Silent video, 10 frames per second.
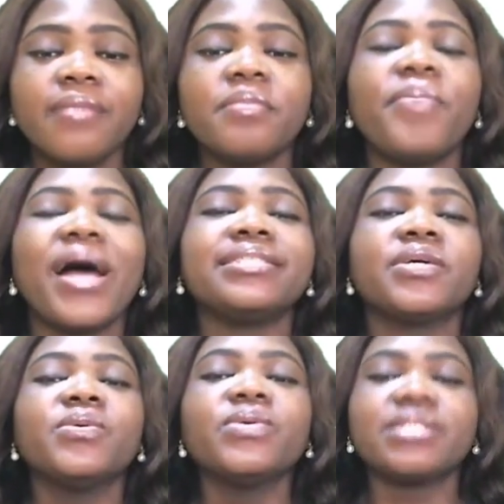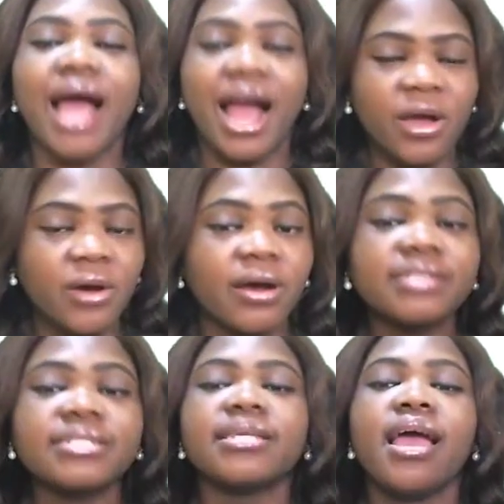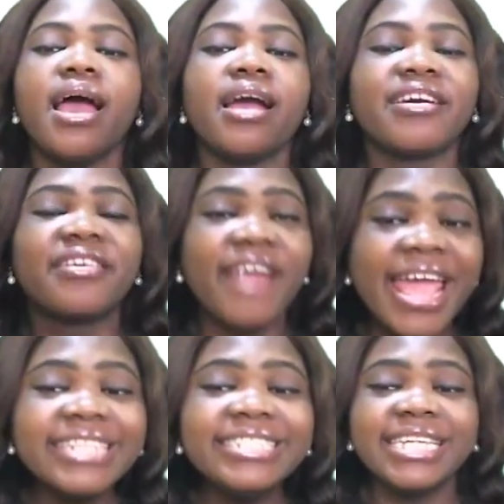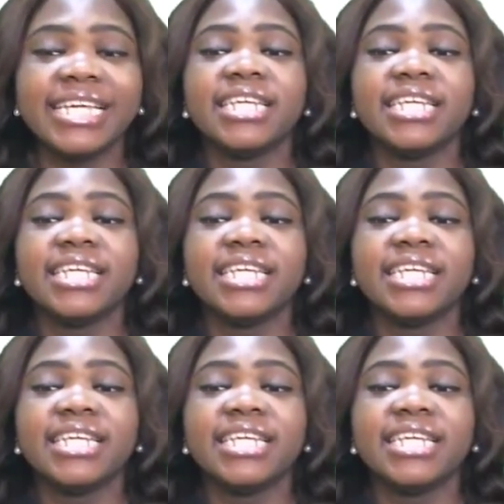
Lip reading: The particles are coarse, grained,